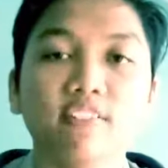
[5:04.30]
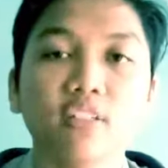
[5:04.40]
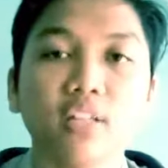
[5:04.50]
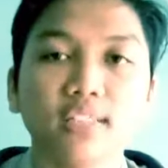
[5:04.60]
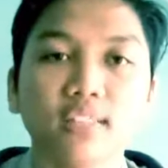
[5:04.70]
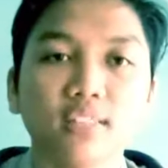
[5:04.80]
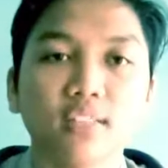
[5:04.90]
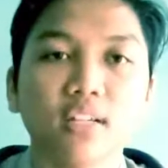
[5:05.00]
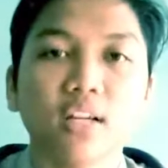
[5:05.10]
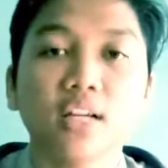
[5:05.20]
the
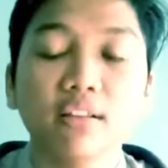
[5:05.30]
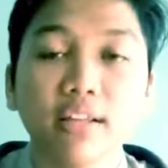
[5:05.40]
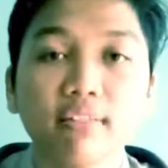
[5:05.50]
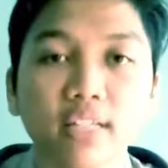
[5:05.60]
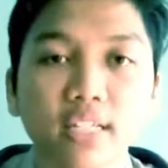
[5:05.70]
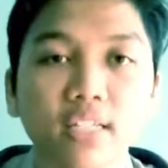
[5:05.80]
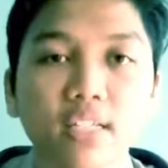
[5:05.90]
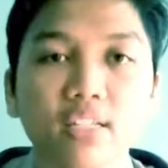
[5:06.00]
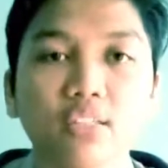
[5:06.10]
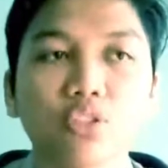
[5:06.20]
lesson clearly
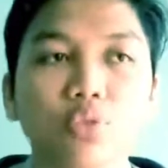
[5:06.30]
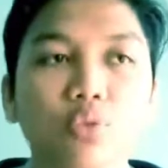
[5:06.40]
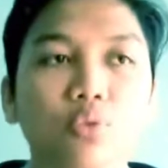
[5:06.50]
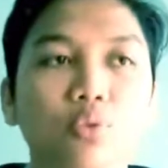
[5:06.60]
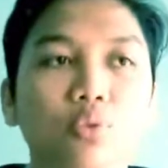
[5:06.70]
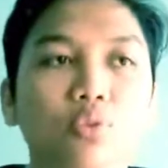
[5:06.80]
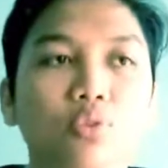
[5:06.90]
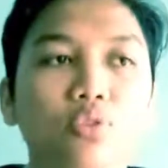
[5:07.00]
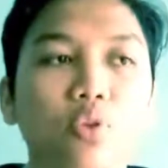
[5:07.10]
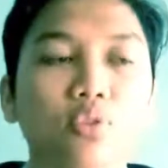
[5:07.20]
so
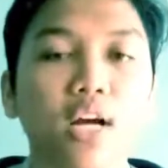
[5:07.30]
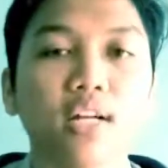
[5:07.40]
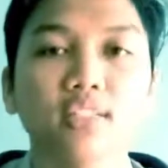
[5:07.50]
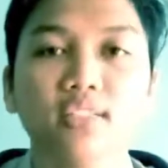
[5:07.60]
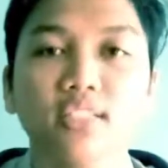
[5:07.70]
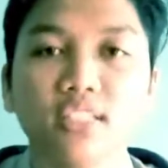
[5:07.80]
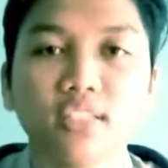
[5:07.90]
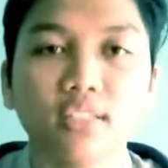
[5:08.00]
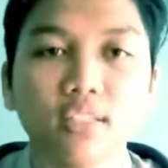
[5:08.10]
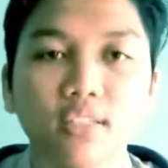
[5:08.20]
that
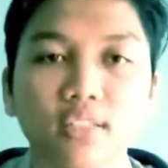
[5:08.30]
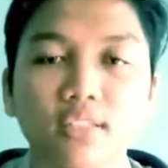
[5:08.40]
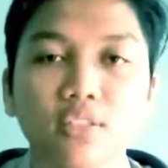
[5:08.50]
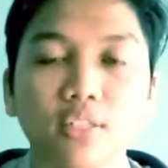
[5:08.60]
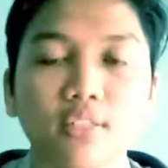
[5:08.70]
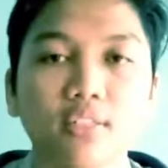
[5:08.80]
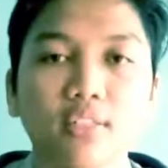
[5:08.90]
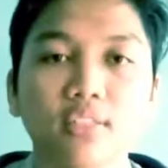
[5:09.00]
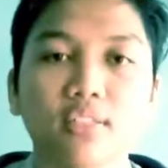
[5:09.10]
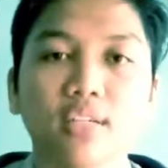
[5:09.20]
the student
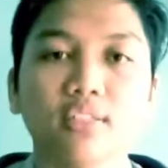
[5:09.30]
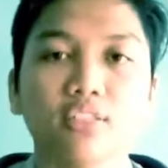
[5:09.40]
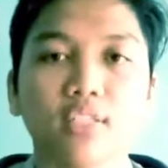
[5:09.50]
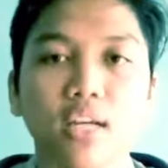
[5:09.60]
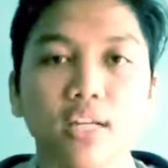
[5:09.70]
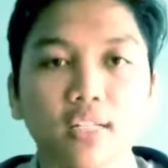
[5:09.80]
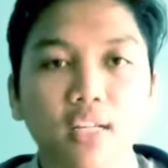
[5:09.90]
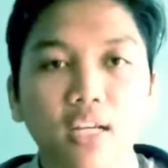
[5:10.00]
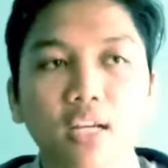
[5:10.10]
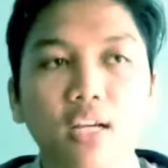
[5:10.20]
easily understand,
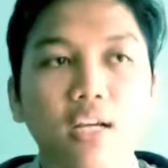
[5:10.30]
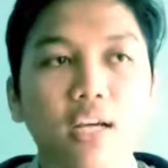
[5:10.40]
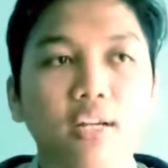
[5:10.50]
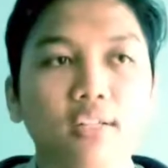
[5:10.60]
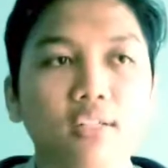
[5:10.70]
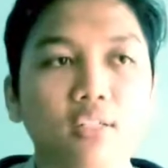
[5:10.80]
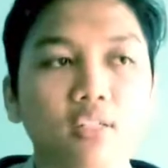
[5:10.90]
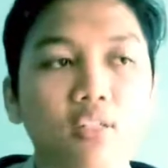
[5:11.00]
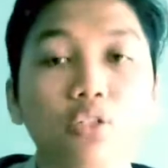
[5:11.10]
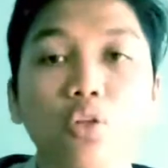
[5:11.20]

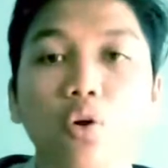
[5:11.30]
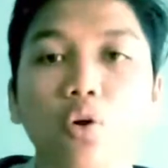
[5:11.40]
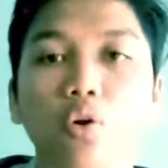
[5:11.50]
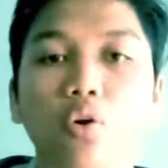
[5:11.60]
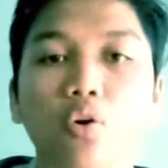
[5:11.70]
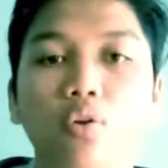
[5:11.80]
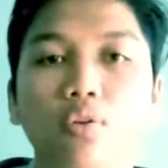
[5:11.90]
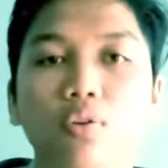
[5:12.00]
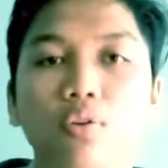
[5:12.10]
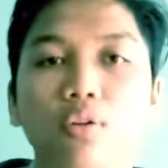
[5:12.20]
and know
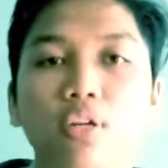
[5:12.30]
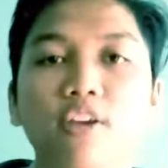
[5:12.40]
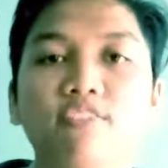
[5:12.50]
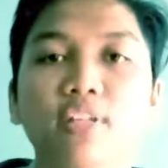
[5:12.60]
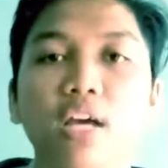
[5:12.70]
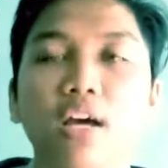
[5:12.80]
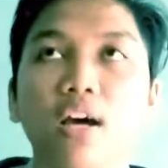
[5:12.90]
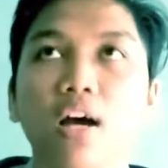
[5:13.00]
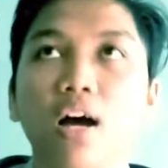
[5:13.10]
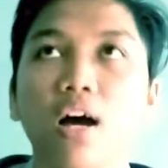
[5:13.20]
if they
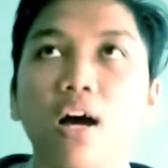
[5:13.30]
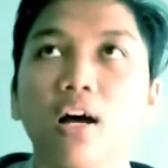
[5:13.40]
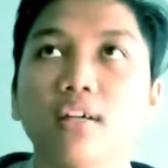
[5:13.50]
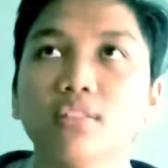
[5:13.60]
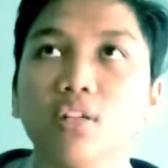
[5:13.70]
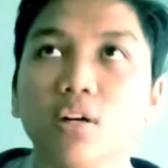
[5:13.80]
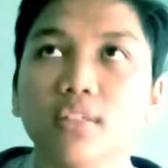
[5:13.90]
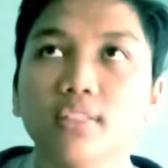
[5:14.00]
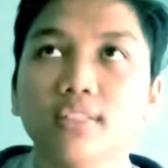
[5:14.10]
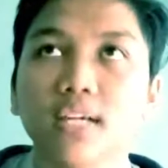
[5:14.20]
are not
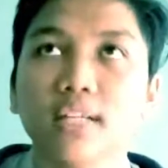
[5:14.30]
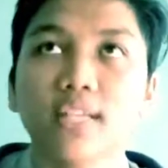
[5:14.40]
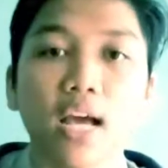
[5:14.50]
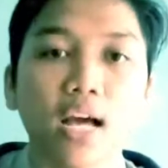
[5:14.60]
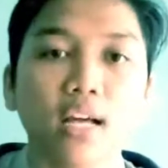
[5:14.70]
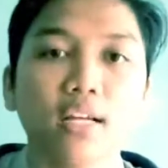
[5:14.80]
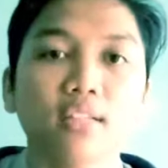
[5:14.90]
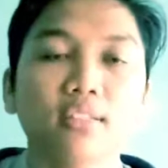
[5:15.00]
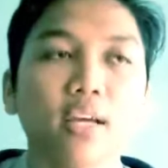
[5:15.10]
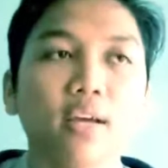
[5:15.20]
understand yet,
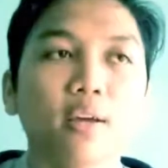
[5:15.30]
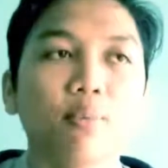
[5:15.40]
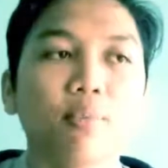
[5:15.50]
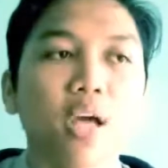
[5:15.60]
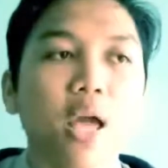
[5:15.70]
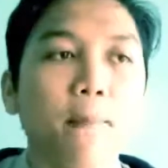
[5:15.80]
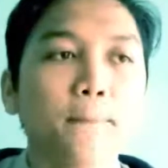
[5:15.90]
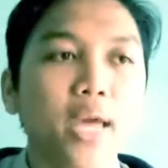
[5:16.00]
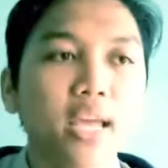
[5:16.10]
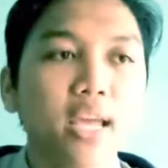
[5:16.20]
they
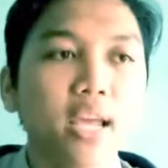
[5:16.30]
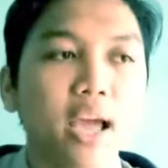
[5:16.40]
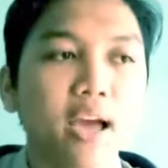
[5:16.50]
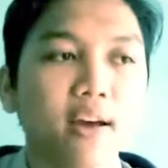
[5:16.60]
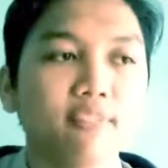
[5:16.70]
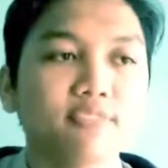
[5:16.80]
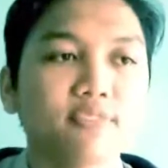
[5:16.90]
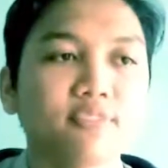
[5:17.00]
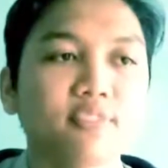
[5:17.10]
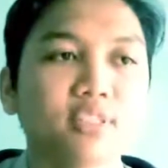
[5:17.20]
may have
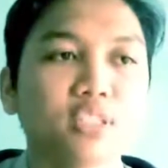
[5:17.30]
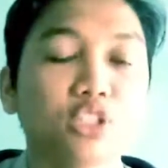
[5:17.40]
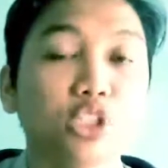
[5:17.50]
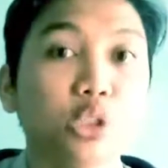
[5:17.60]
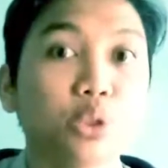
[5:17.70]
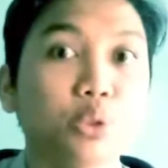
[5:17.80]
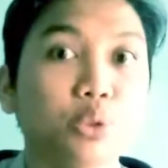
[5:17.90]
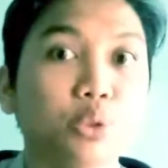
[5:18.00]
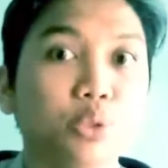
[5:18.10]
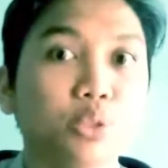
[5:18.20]
to